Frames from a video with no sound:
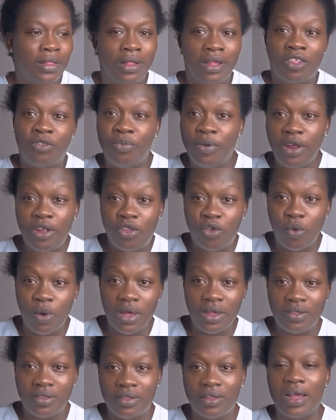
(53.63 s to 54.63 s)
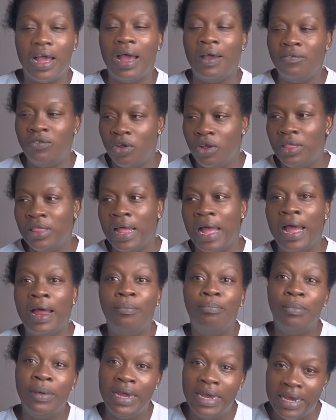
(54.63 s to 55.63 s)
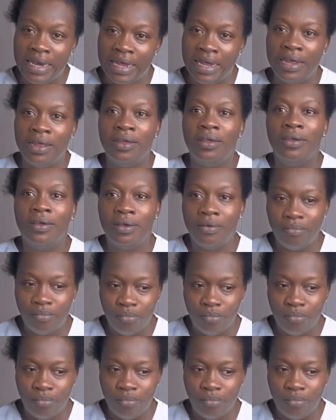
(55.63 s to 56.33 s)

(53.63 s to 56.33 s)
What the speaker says: The spring twist, I've done that mini.